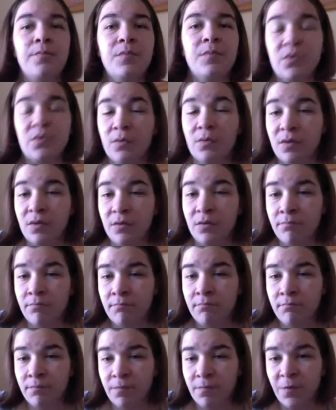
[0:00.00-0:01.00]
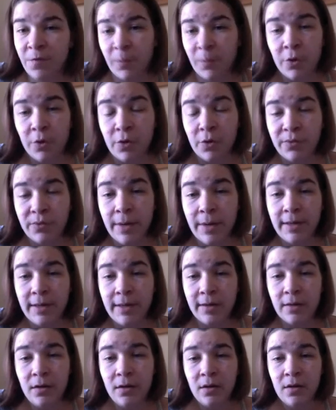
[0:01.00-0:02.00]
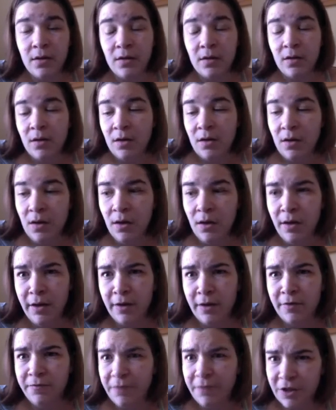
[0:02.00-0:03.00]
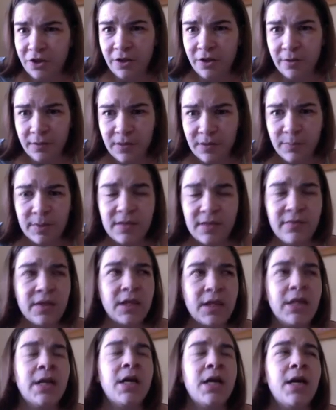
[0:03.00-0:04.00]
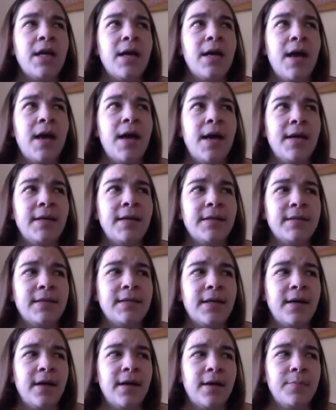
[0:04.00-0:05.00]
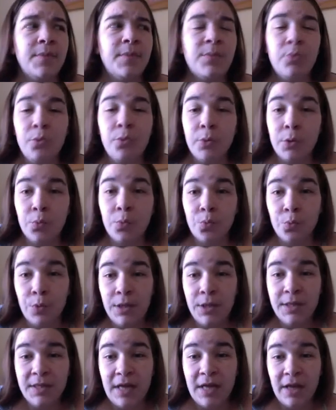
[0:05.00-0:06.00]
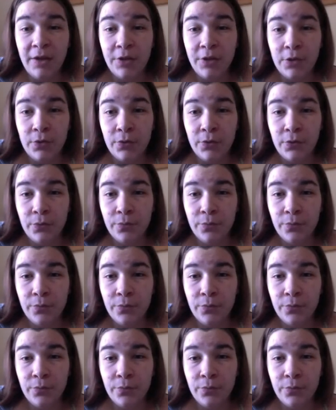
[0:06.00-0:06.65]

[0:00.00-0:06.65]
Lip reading: this was for prose writing, fiction specifically, and people would retell you